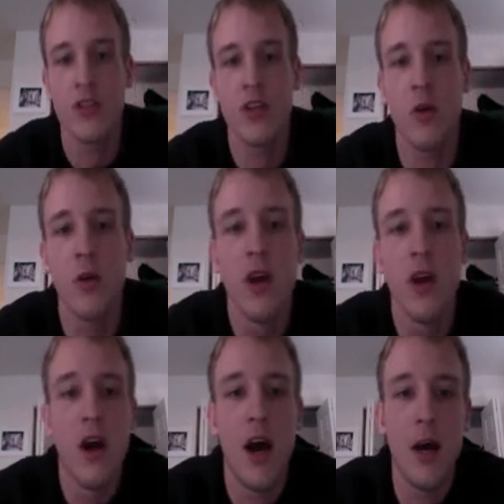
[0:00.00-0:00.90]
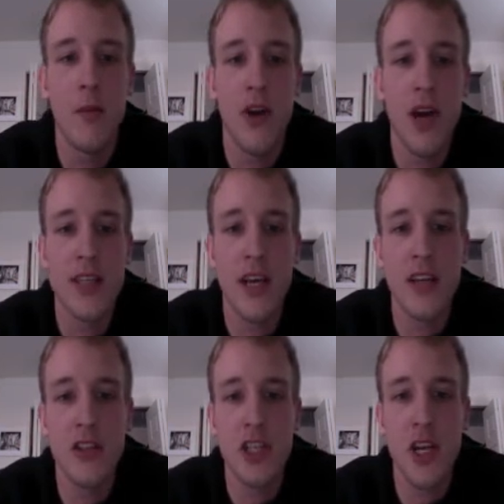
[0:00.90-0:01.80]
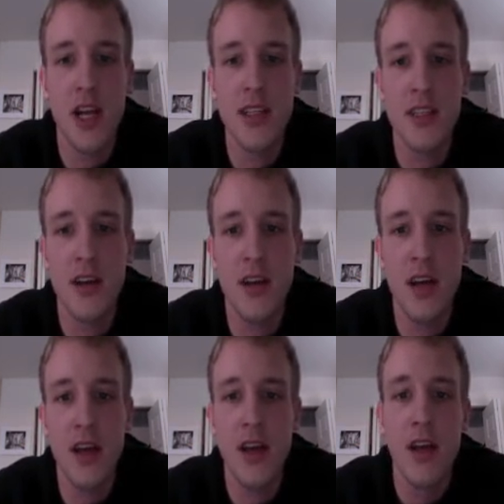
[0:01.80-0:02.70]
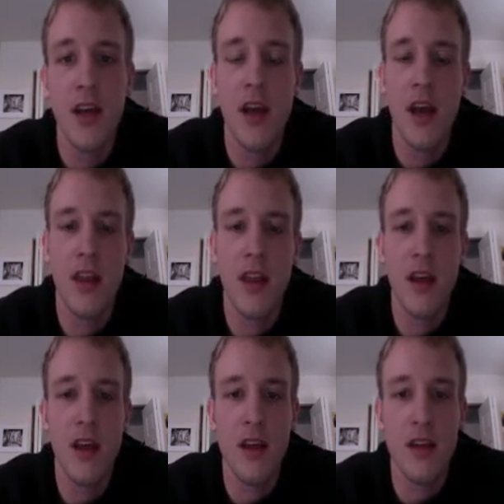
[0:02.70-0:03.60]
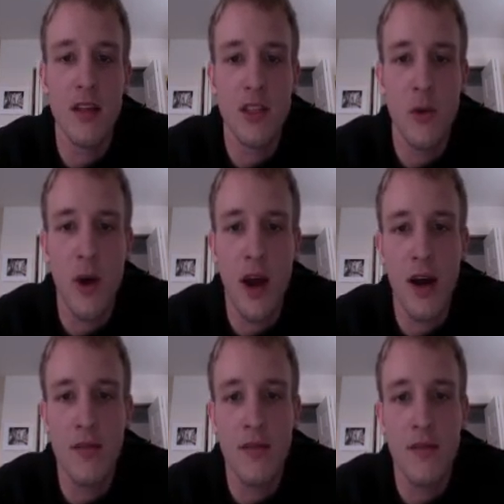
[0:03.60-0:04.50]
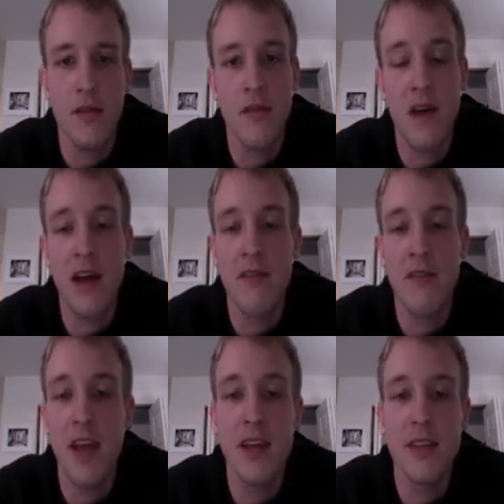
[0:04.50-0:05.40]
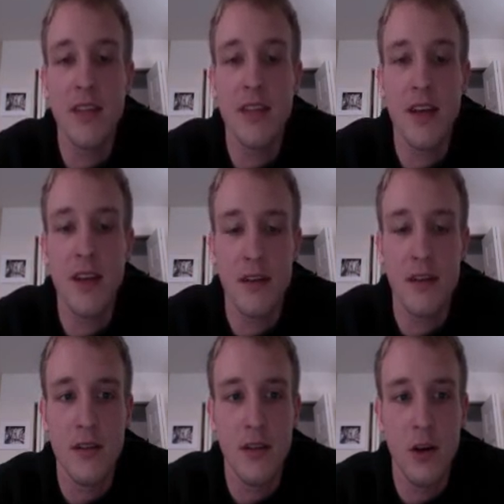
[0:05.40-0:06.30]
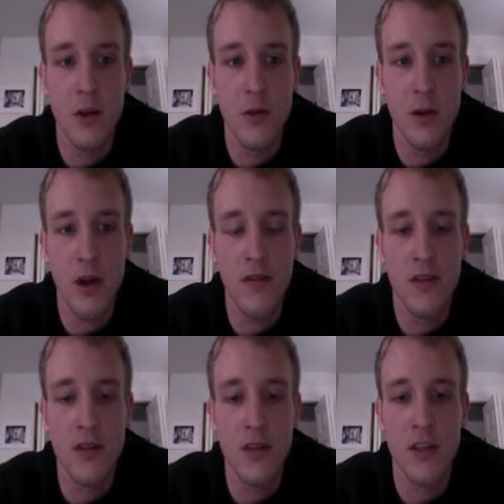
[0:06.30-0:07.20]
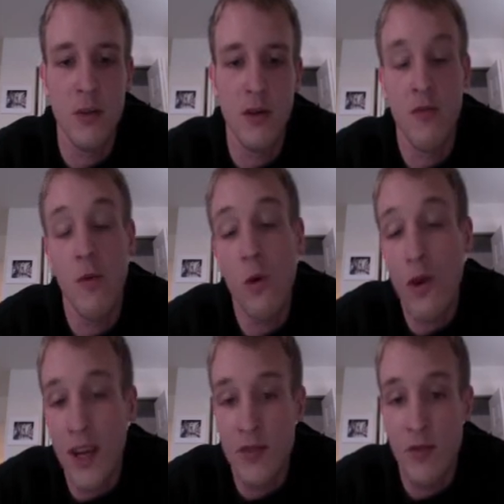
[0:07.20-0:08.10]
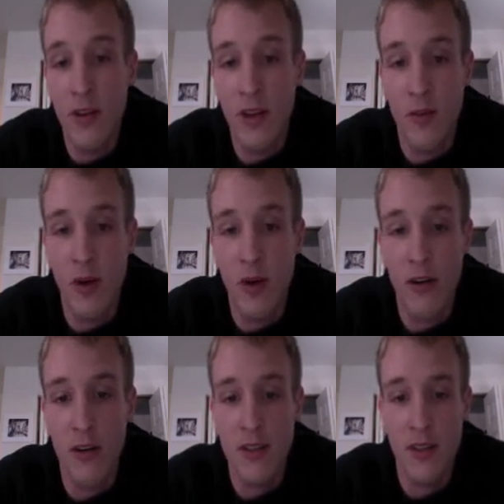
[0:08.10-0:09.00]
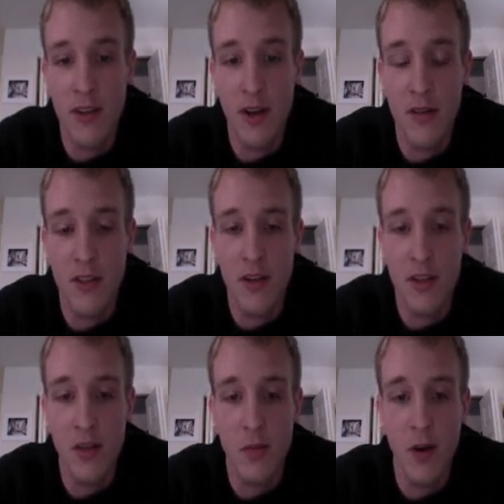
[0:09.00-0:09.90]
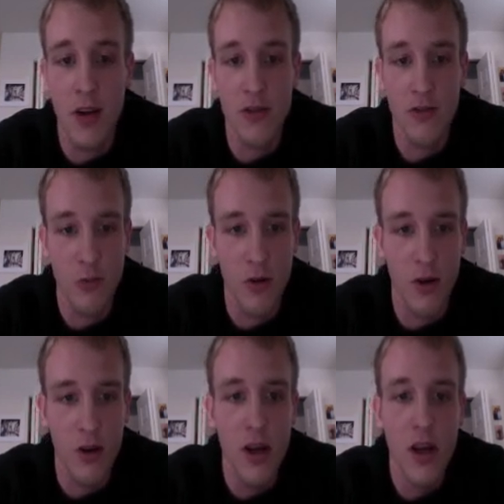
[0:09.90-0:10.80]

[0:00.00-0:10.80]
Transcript: So you guys had your cheat on Sunday, and then you have 5 days, and then you have to turn in your 4 days really of progress, and then you have to turn in your progress report.